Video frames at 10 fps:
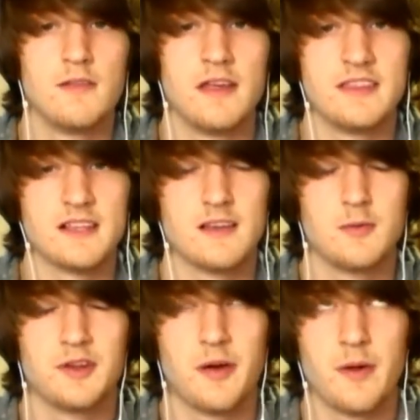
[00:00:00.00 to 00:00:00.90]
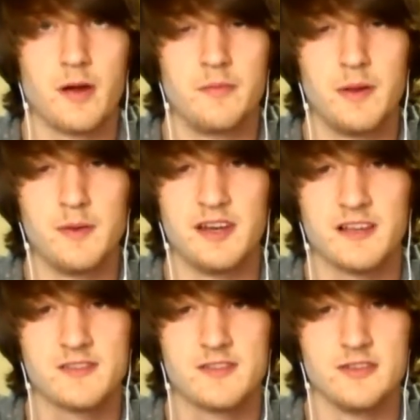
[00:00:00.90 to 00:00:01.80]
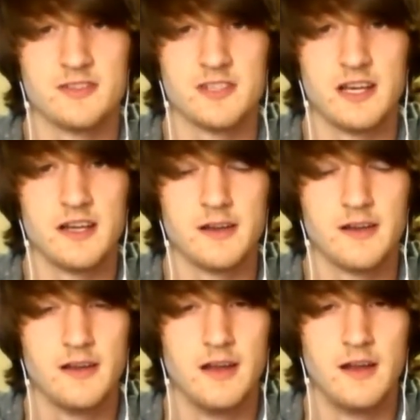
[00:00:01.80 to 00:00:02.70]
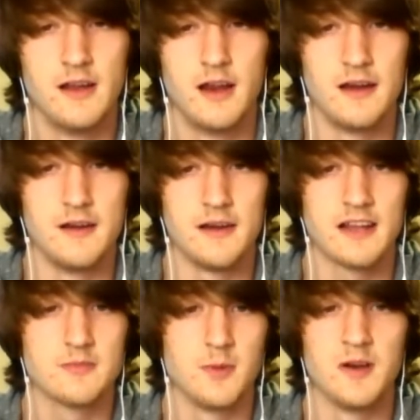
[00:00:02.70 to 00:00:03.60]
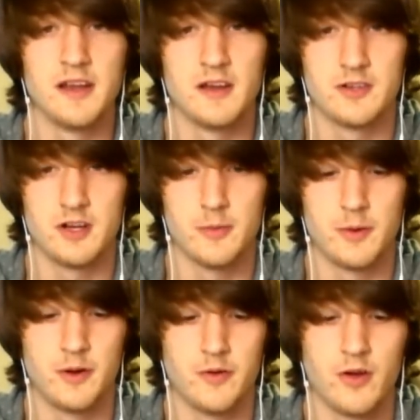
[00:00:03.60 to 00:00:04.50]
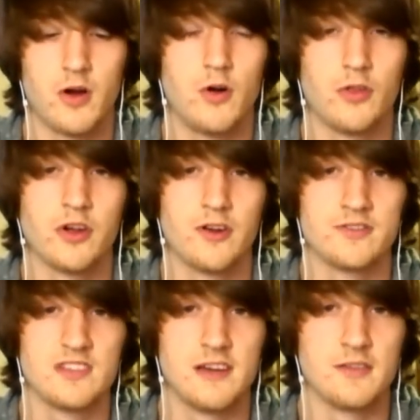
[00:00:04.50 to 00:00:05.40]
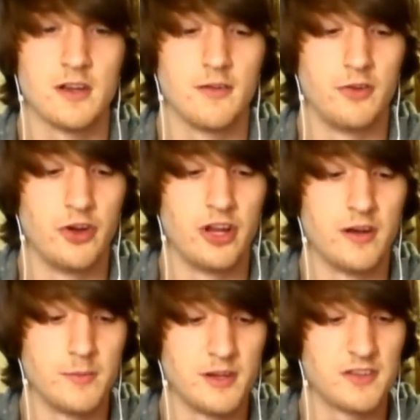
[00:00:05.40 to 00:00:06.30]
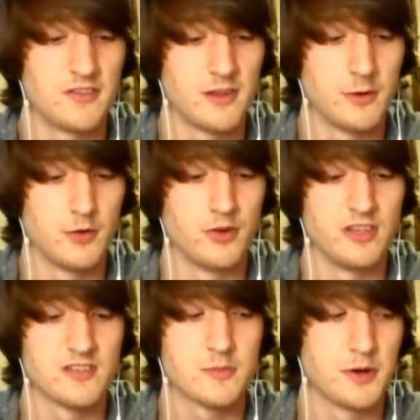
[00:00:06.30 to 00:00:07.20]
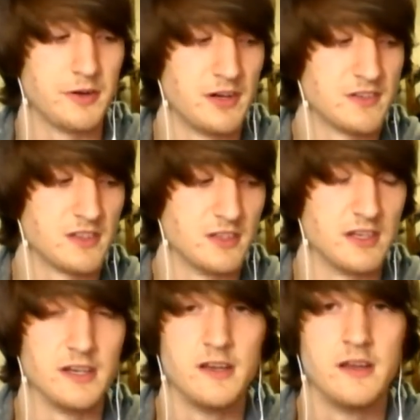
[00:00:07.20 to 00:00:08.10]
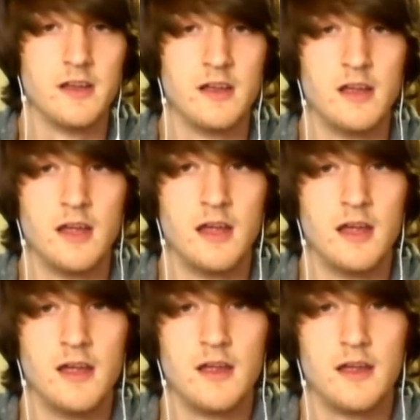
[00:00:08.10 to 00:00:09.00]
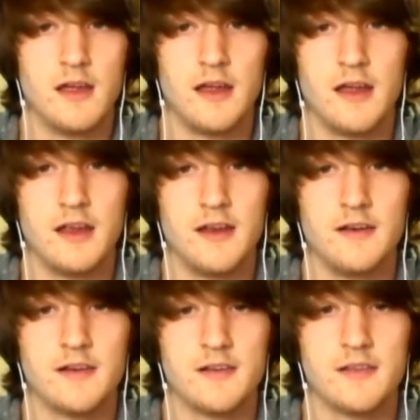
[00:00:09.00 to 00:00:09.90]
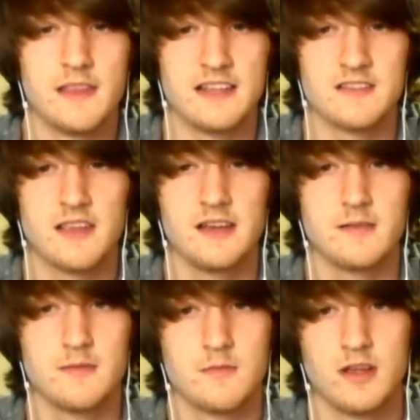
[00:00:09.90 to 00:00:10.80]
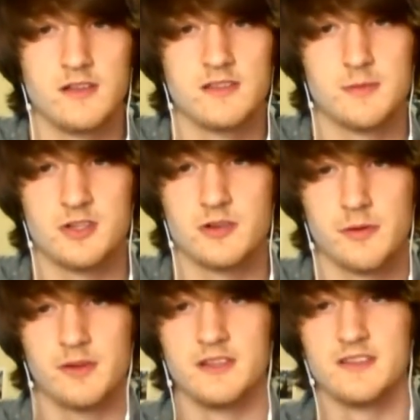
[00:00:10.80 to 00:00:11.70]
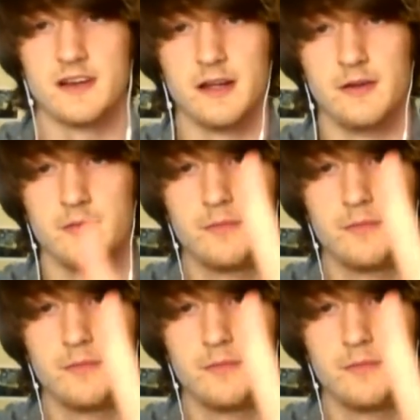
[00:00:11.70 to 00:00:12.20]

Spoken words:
I think that'll be coming up maybe next Thursday. And next Monday I'll talk about all the cards I haven't covered yet because they were released pretty recently. And that's that, and Smashing Pumpkin signing out.